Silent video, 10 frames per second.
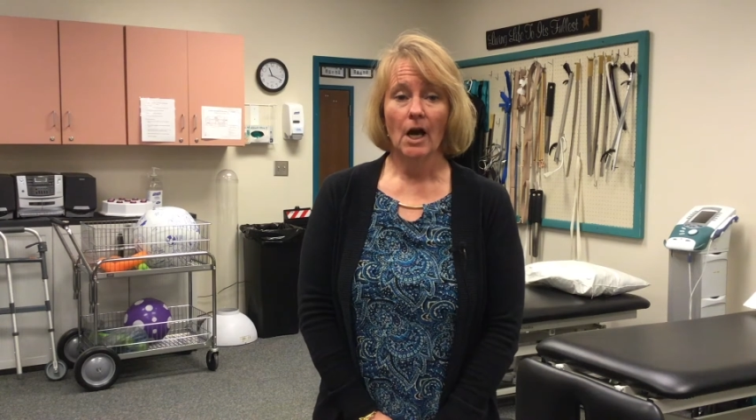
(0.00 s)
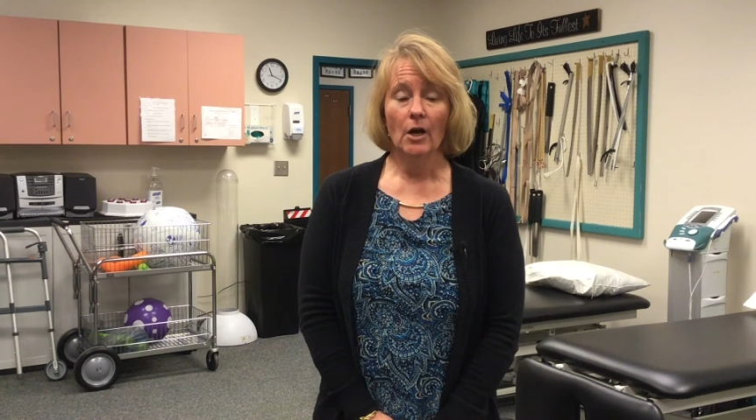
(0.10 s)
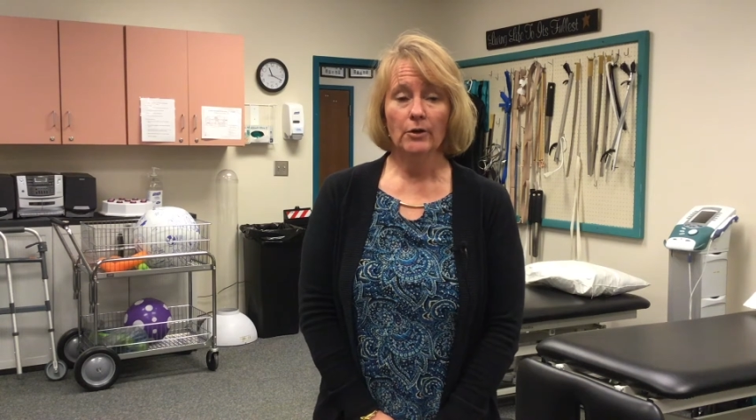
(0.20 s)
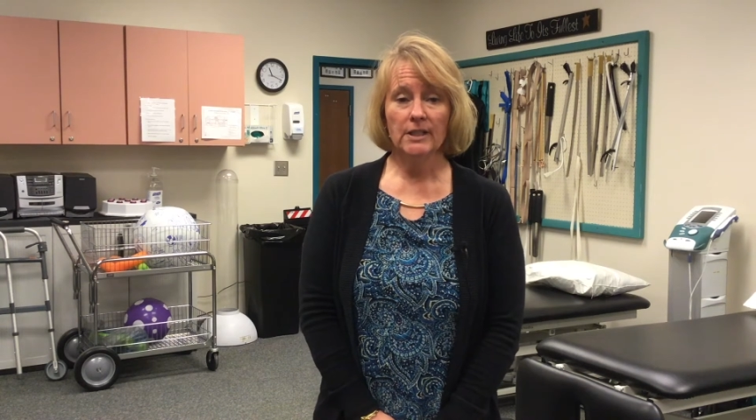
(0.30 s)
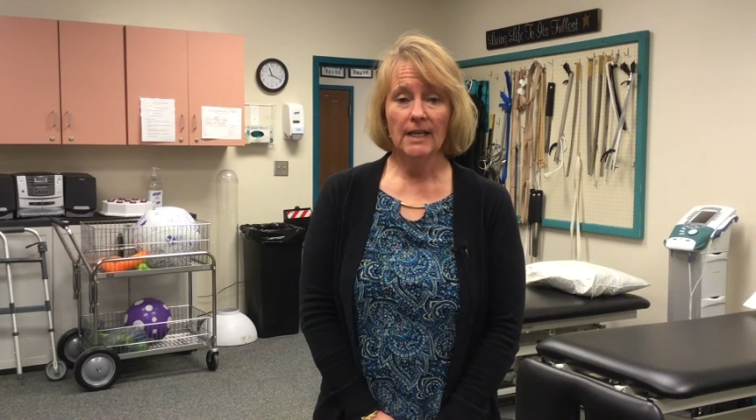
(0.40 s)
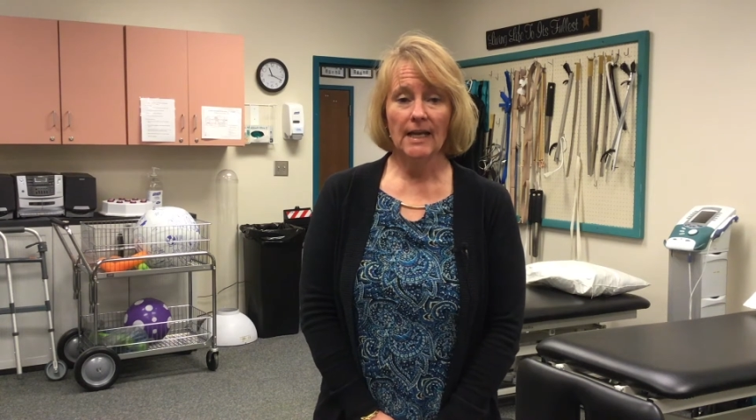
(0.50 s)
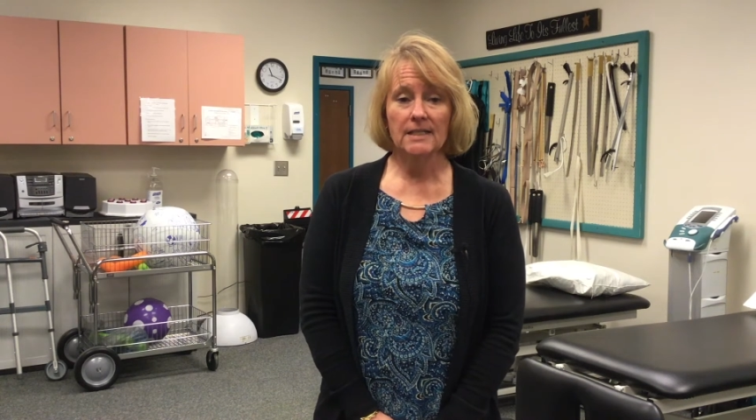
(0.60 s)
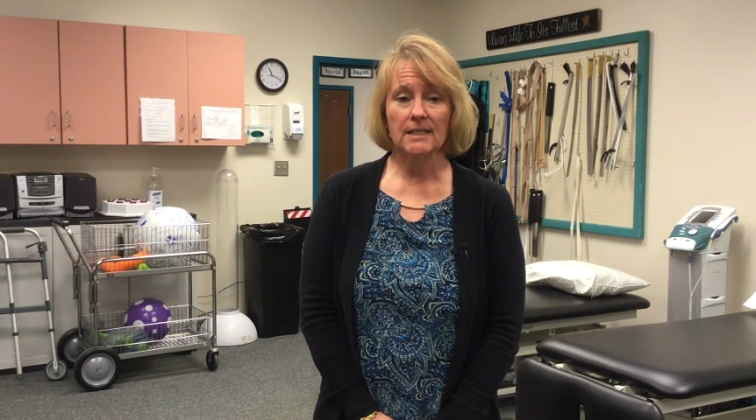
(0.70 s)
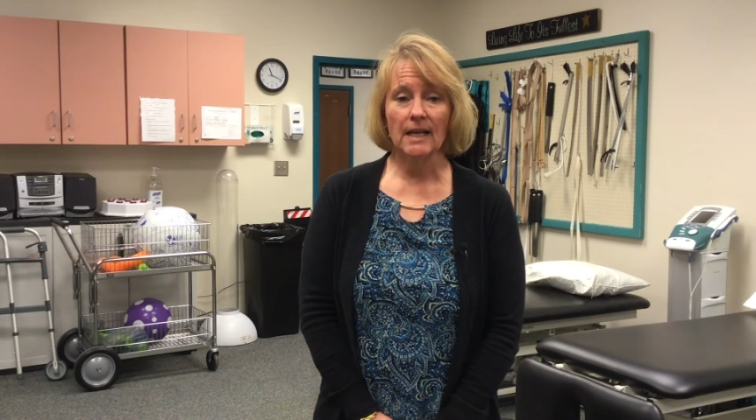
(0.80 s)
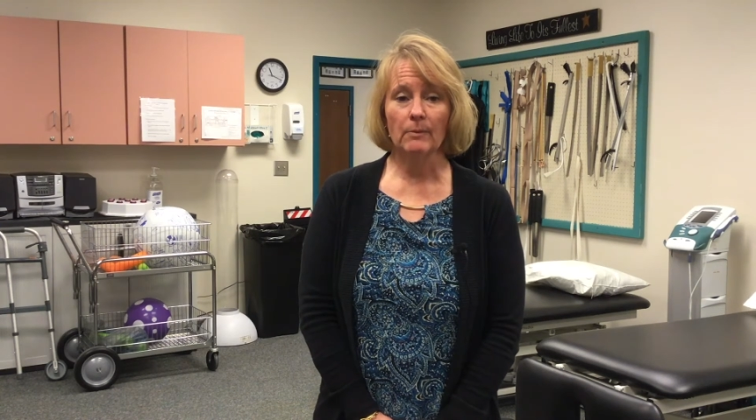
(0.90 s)

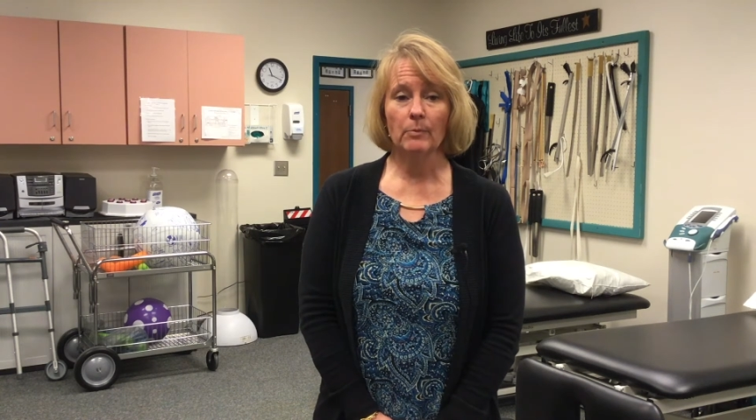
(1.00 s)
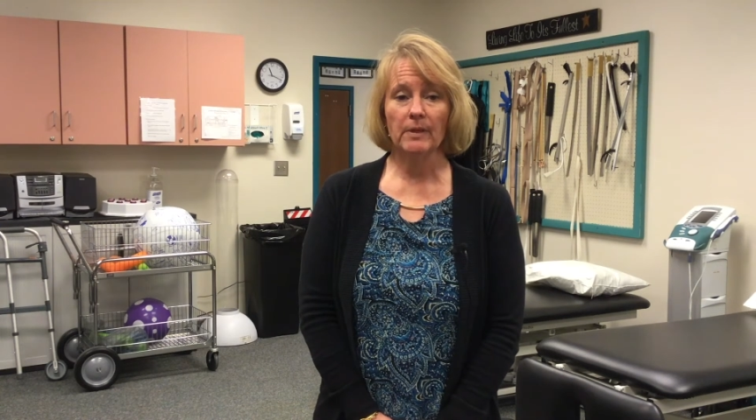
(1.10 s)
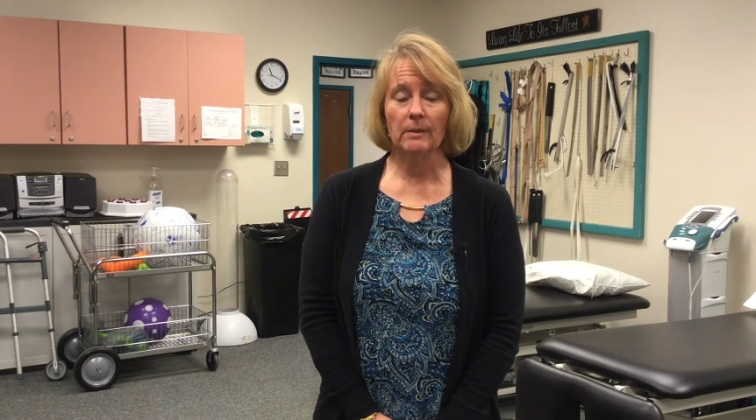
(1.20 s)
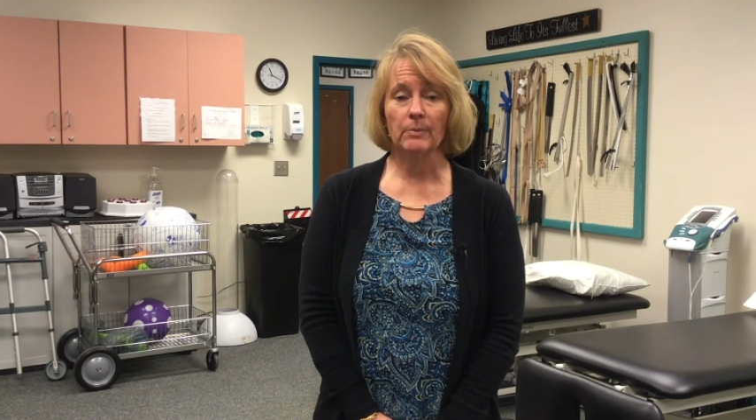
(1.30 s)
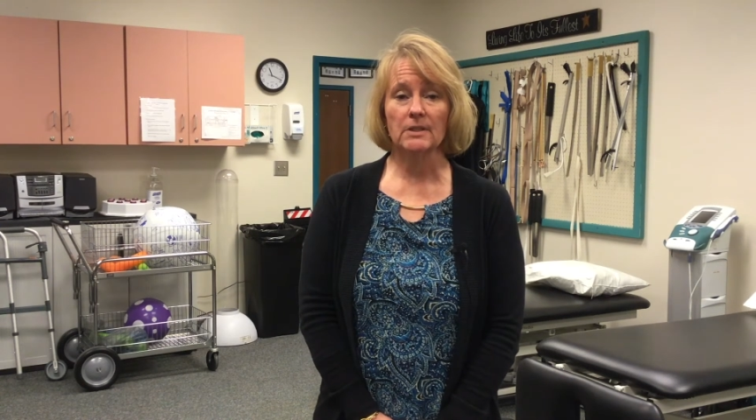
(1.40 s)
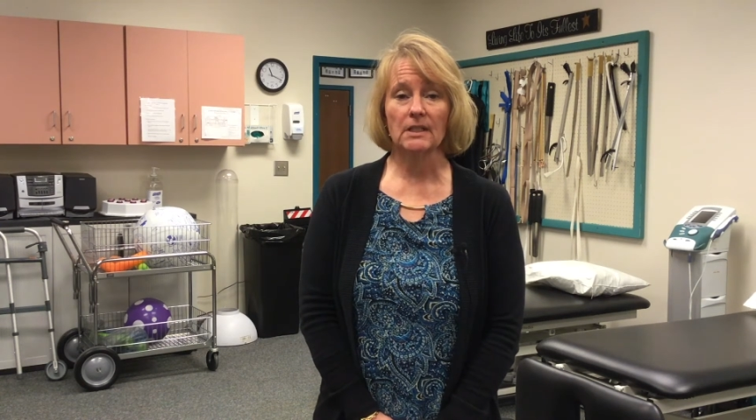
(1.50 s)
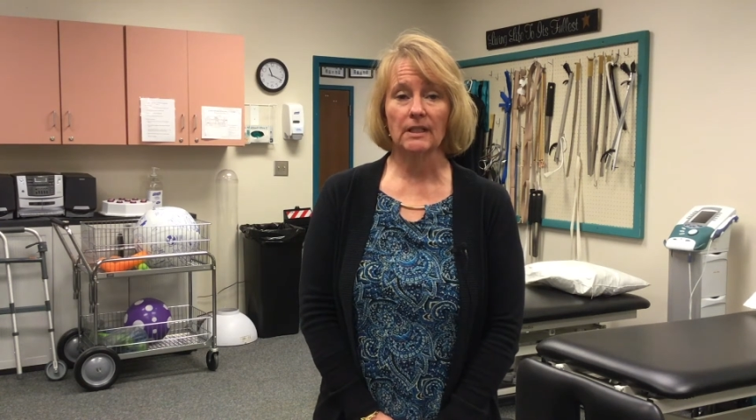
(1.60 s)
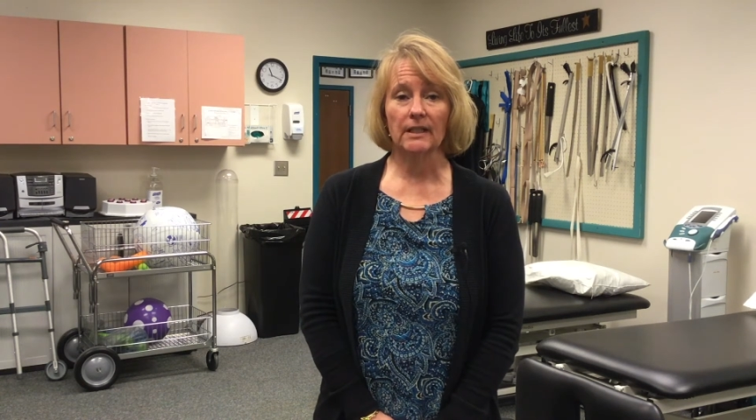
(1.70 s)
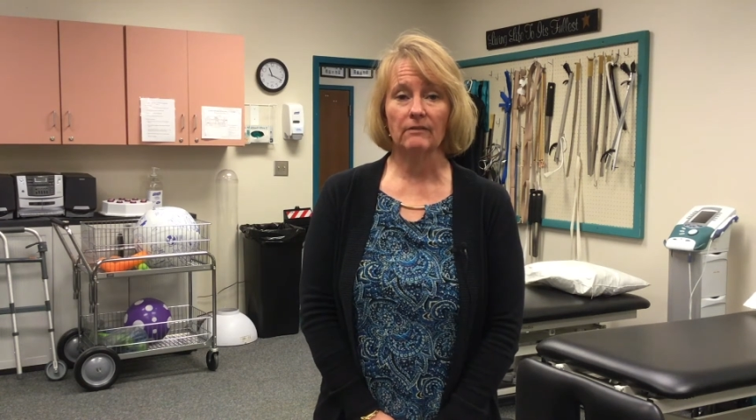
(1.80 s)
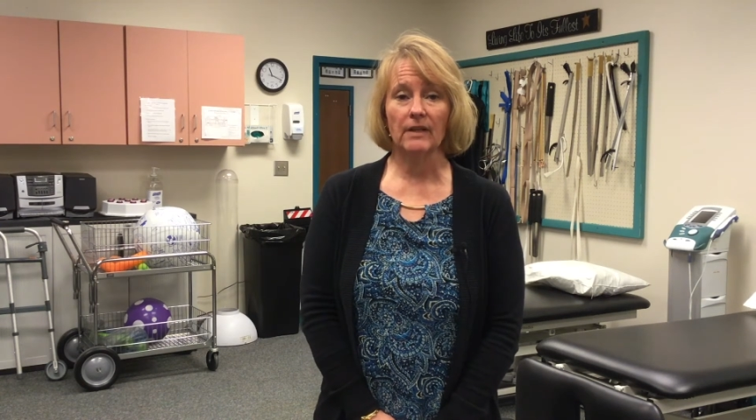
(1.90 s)
OTAs enable people to
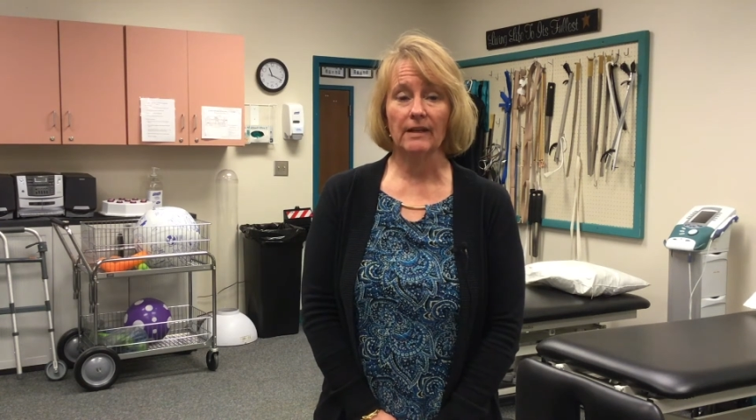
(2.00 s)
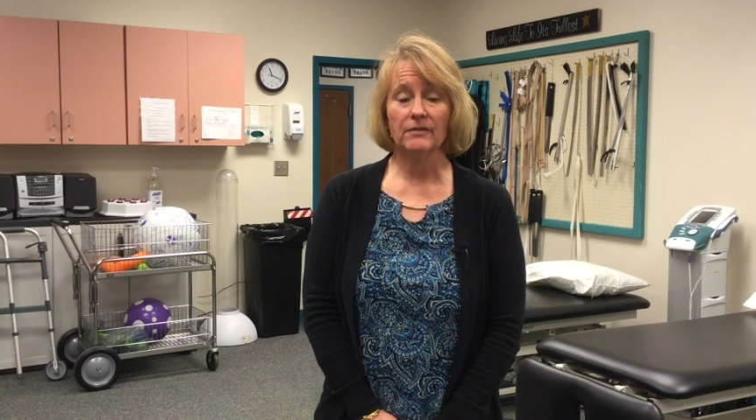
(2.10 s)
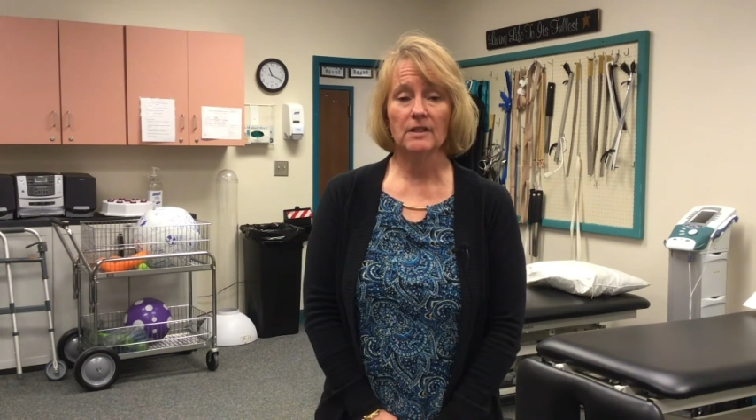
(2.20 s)
live life